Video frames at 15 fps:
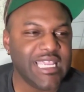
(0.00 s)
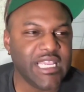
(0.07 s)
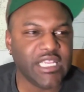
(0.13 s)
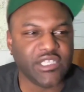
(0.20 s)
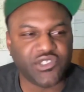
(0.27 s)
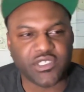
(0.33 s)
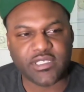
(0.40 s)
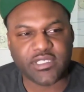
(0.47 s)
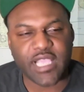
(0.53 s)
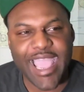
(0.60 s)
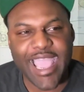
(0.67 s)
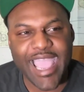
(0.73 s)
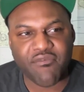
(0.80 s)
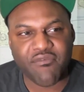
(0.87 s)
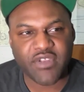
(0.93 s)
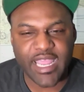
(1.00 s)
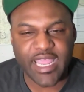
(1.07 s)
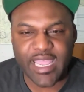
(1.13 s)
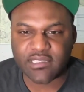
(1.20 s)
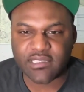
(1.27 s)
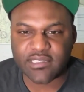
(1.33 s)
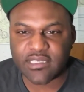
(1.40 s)
just having
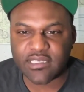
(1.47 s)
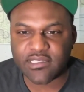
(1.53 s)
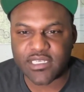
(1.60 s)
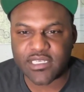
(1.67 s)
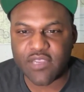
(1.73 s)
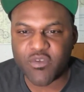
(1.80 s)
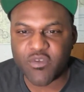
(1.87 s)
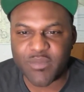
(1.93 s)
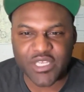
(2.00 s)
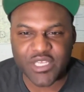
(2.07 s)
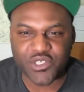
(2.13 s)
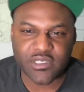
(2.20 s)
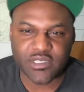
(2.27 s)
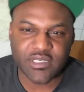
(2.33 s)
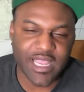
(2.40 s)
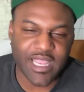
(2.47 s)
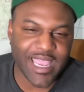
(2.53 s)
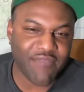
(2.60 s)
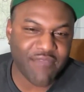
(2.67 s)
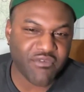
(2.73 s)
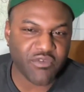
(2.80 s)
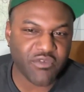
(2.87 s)
access to information,
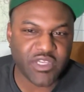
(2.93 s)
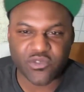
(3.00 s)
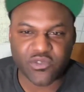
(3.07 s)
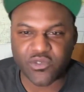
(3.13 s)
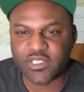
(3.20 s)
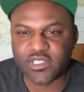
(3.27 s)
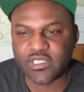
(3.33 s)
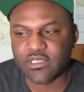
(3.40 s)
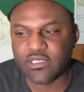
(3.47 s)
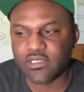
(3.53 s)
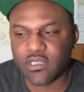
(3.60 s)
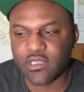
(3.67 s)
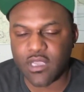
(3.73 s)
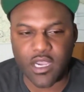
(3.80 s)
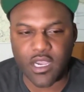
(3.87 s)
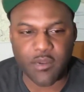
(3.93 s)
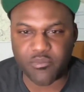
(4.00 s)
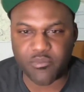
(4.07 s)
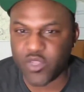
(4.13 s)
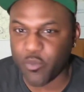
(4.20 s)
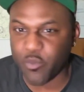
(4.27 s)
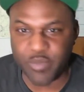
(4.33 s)
having resources,
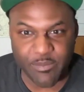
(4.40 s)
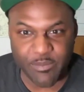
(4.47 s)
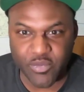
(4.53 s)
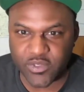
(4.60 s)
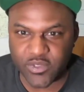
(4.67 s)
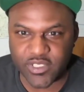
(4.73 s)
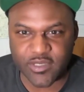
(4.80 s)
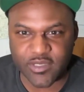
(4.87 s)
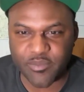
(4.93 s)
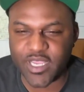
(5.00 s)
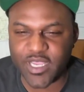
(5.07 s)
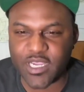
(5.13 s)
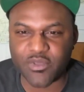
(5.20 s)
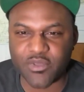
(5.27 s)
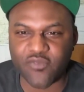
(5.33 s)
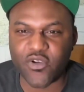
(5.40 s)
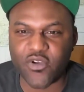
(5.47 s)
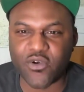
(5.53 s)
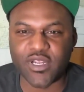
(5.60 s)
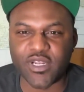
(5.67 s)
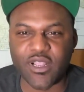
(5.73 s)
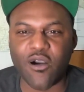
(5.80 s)
people to pick up the
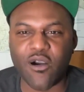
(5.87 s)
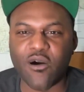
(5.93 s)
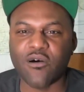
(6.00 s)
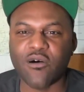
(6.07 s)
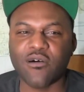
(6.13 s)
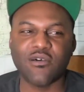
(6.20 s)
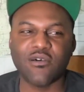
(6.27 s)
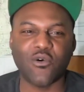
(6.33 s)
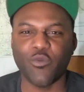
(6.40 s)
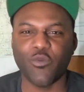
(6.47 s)
phone and call, or